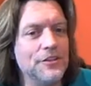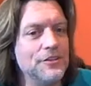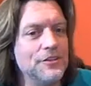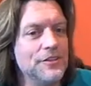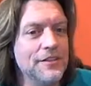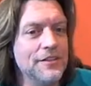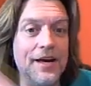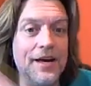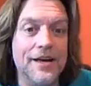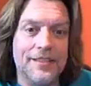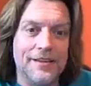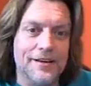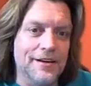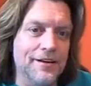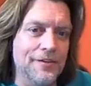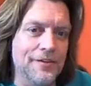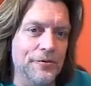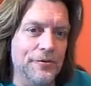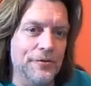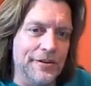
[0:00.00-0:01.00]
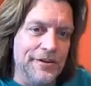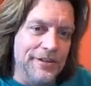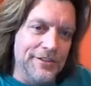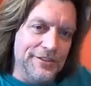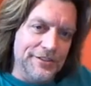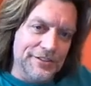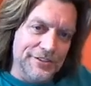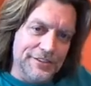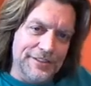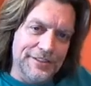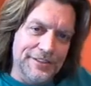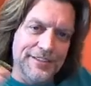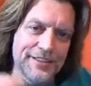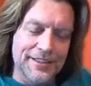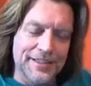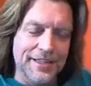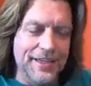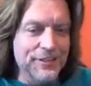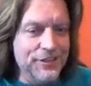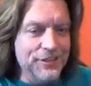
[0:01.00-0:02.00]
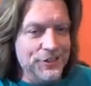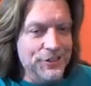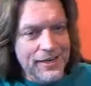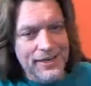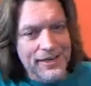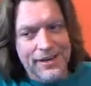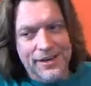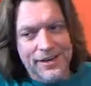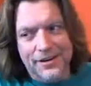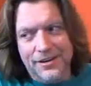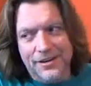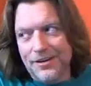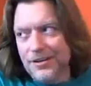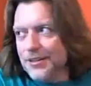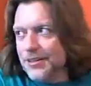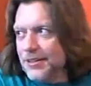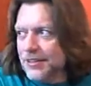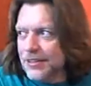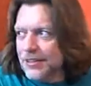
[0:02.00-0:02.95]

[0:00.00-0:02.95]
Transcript: There's nothing on the walls, as you can hear,